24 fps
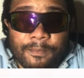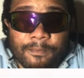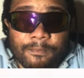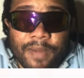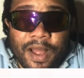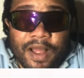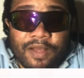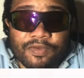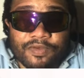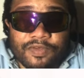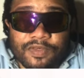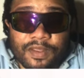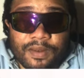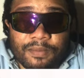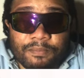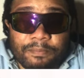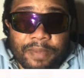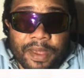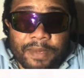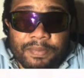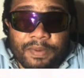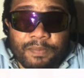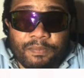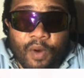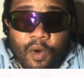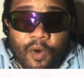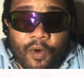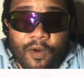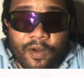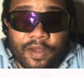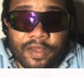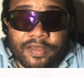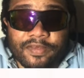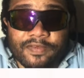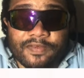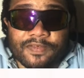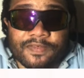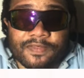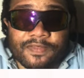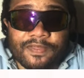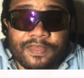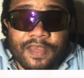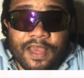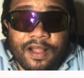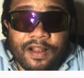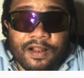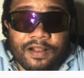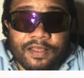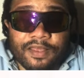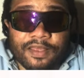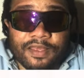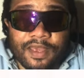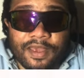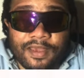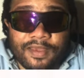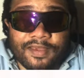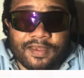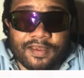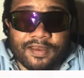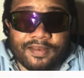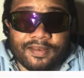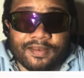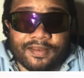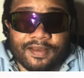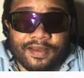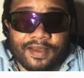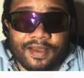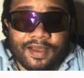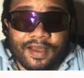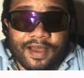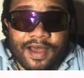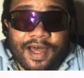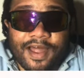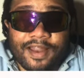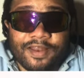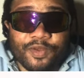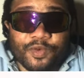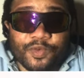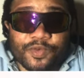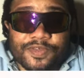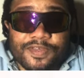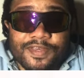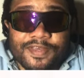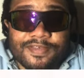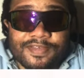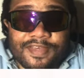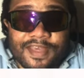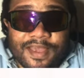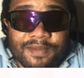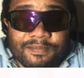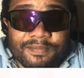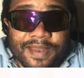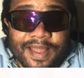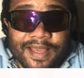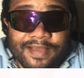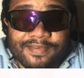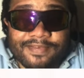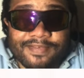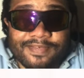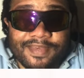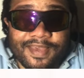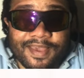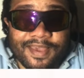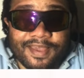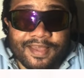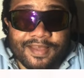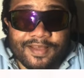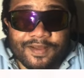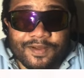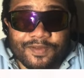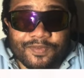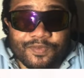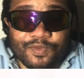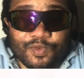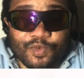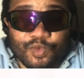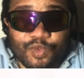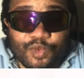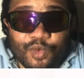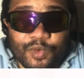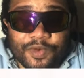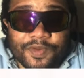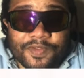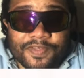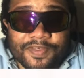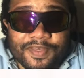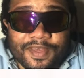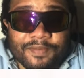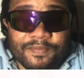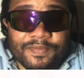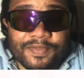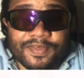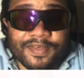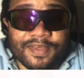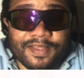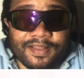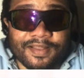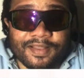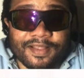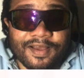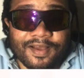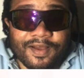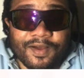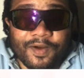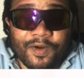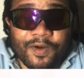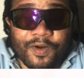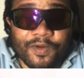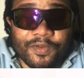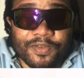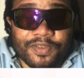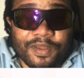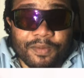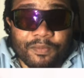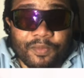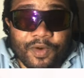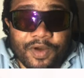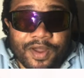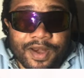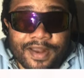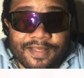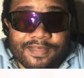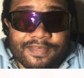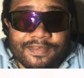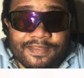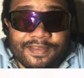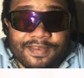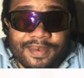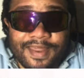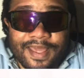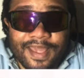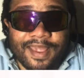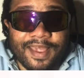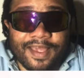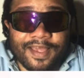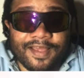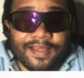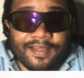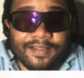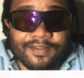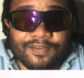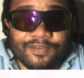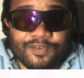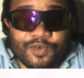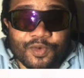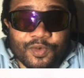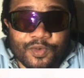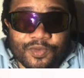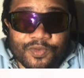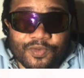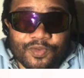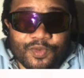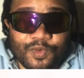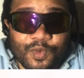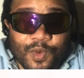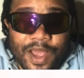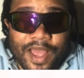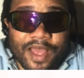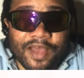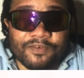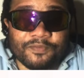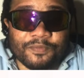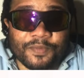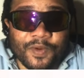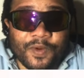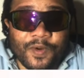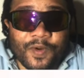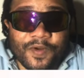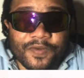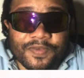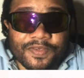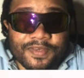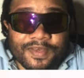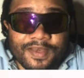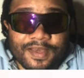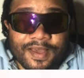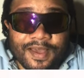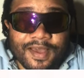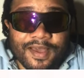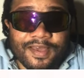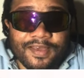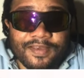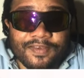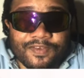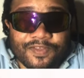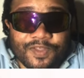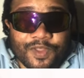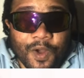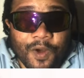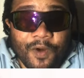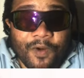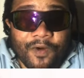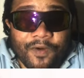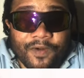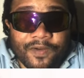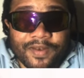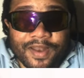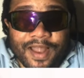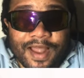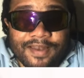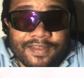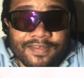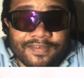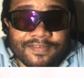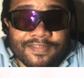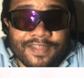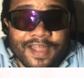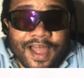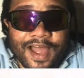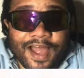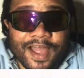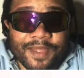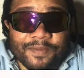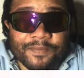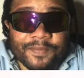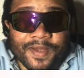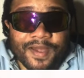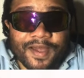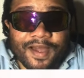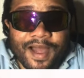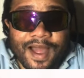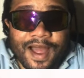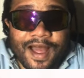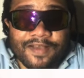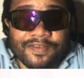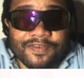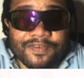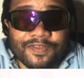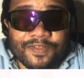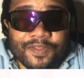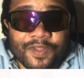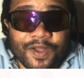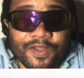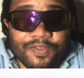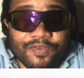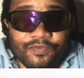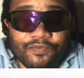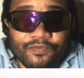bouncing baby ball. He's still kicking. And you still see him next year to do the same thing on Democracy Day, June 12th. Because his turn and his time has not